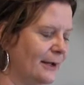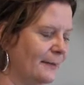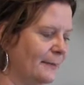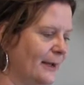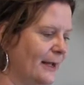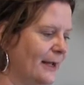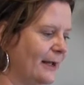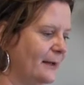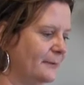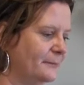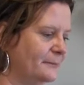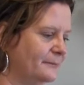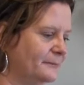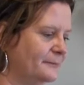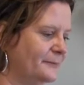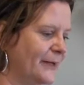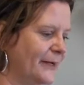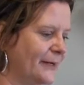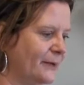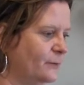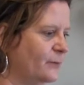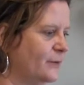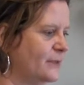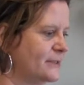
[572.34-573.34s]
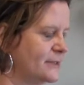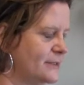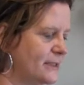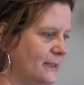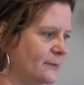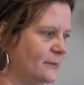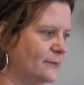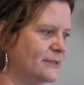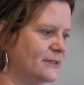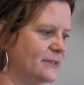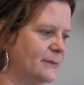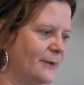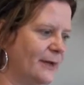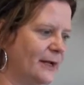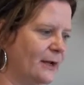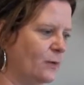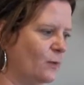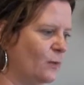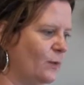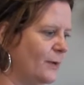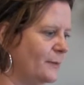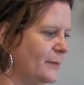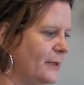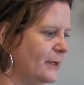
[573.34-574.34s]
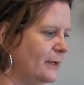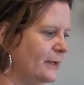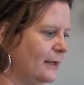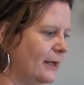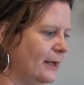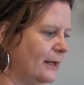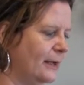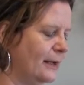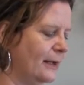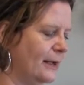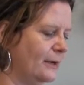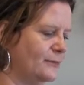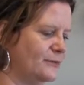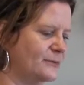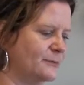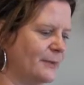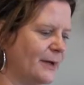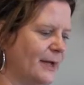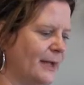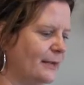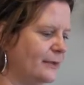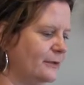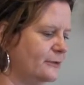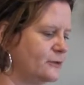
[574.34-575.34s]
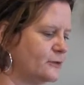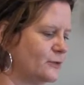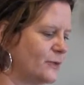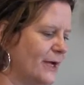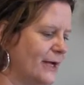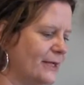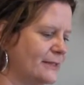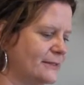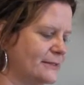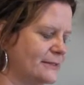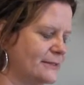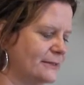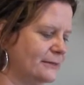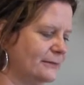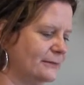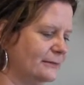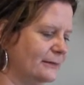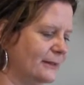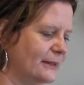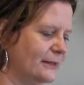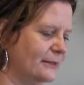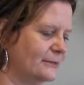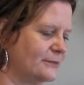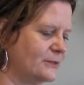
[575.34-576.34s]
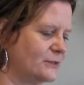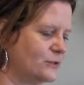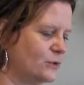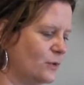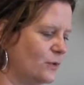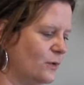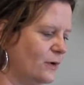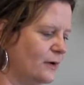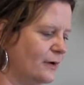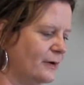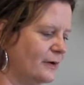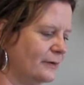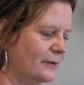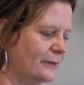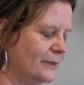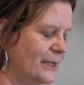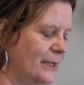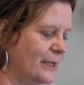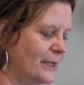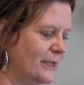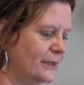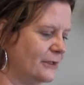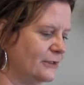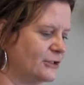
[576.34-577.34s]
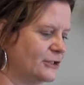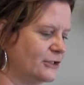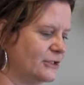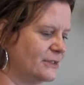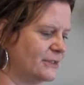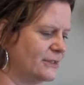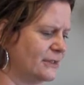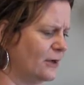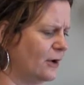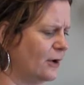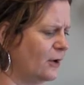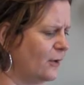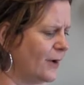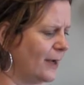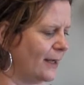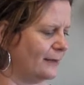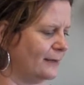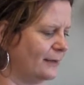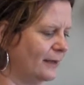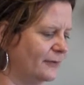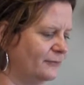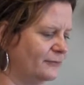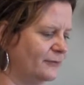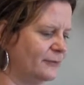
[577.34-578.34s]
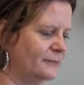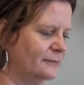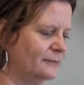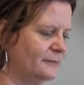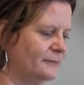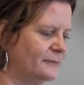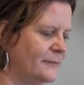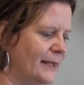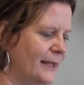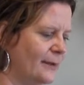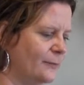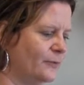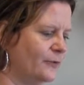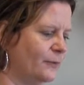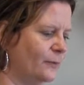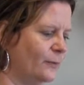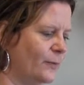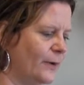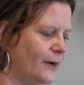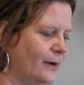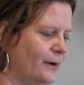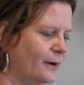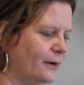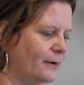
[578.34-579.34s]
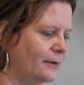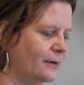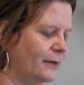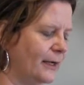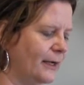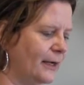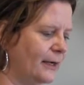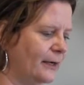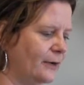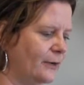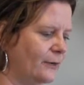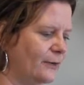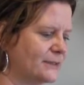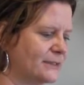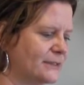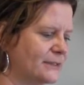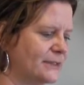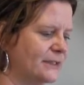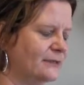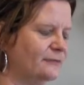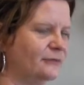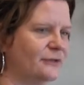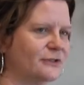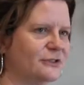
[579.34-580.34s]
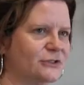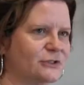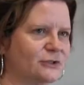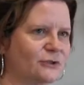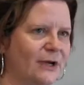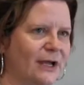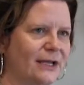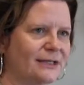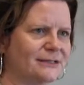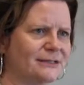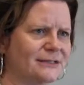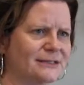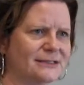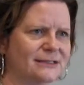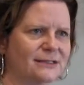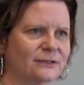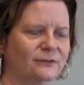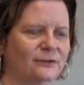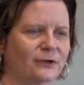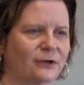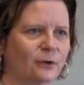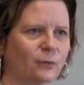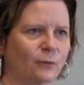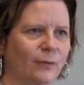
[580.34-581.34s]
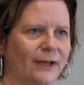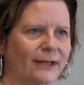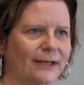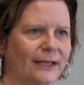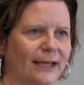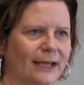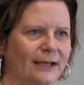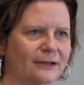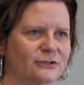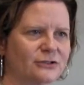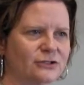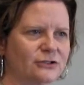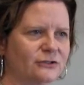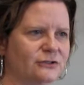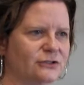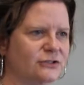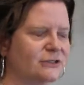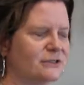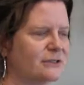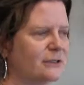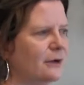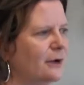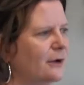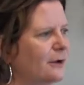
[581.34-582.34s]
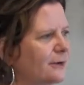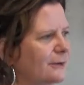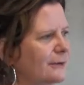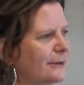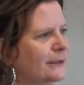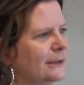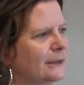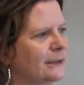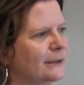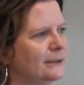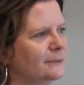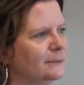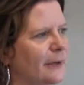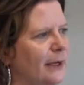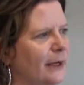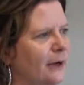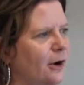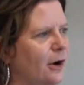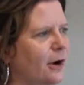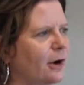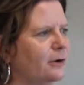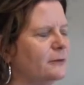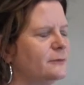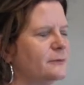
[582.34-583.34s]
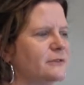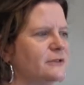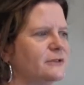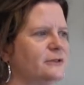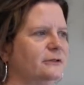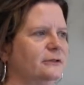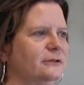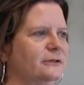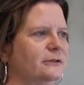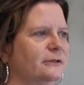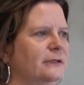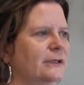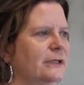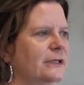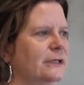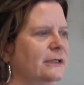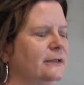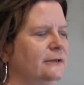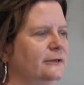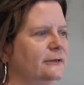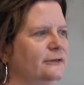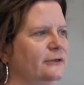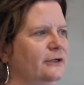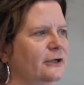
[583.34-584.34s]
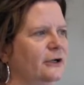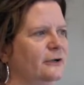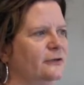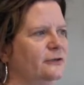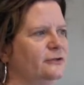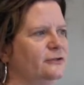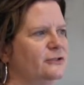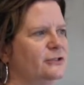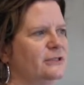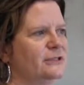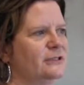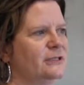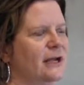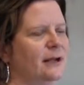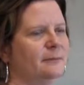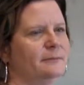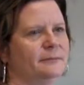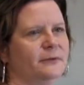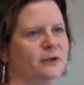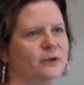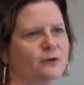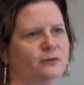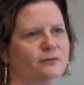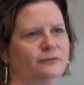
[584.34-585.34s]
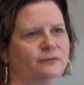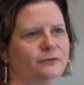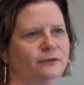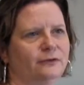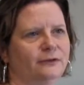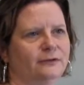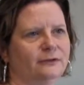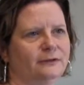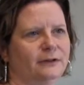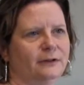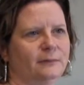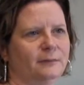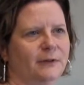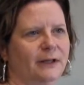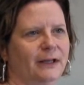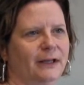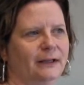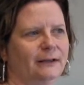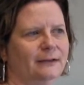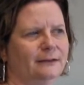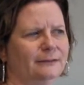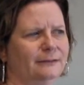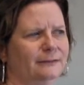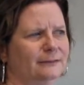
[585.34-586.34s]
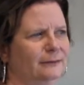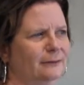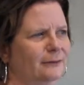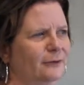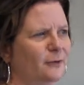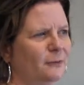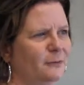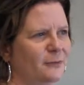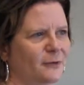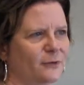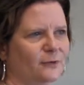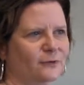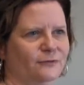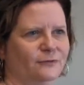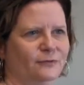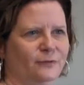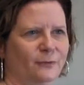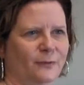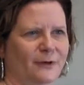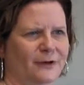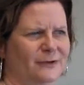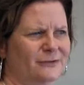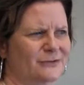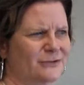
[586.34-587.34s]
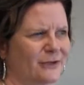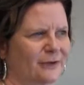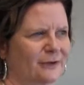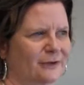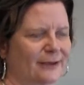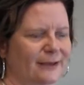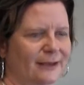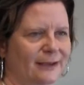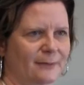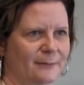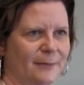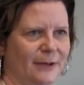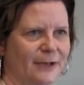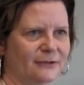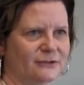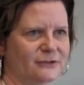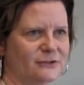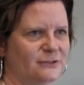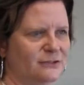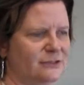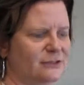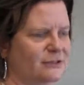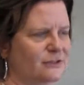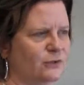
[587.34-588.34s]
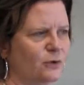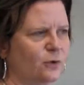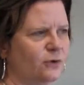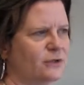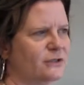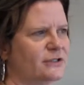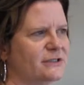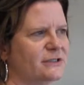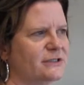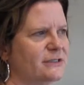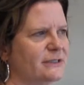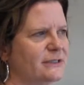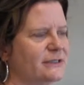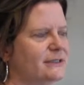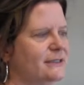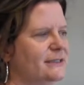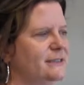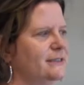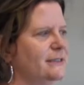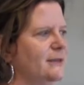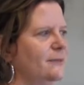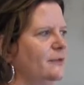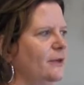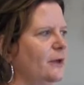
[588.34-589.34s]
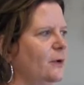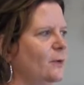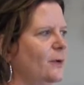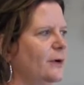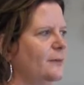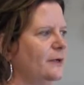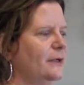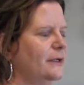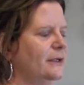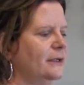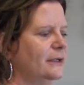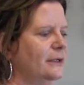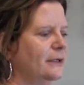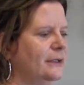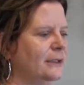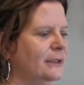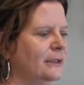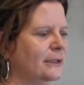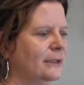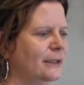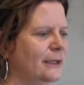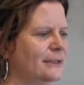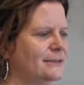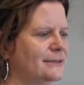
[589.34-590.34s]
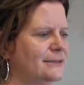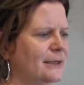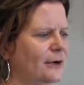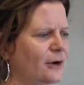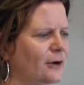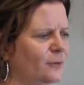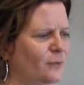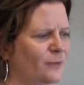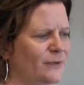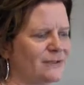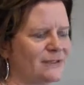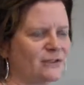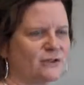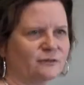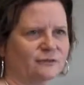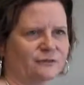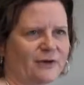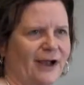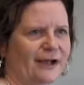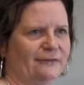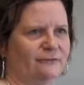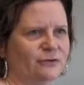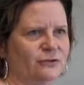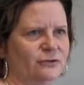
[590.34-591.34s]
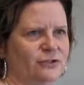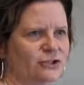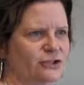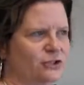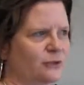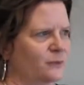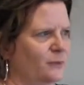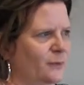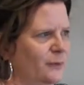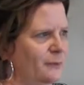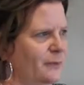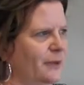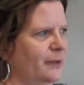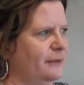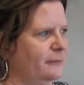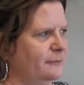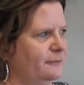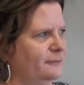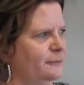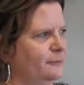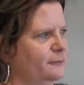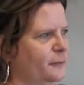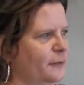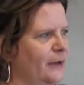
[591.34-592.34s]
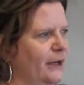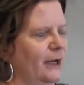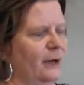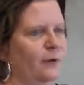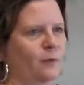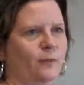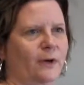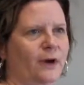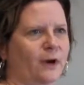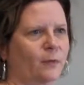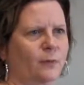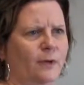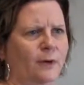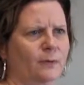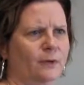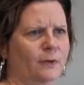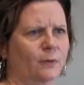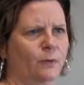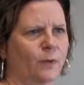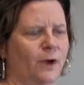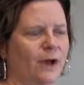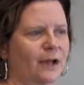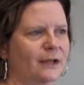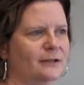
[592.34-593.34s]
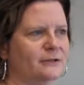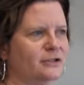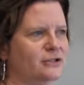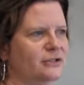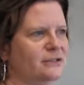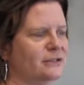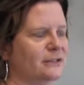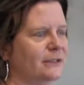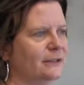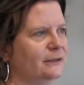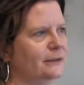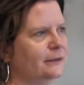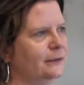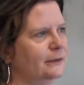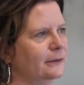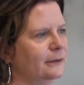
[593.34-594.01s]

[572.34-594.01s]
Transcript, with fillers: Um, but it was it was about a woman. Uh, I was buying a dress and, at a store, and she said, "Oh, I'd love to be able to wear you know a sleeveless dress." And I said, "You know, why can't you?" And she said, "Oh, my arms are, they're, you know, they're just not beautiful." And I'm like, "You're beautiful. What are you talking about?" She's this gorgeous 60-something woman. I said, Aren't we survivors? Shouldn't we be free to wear what we want? And she said,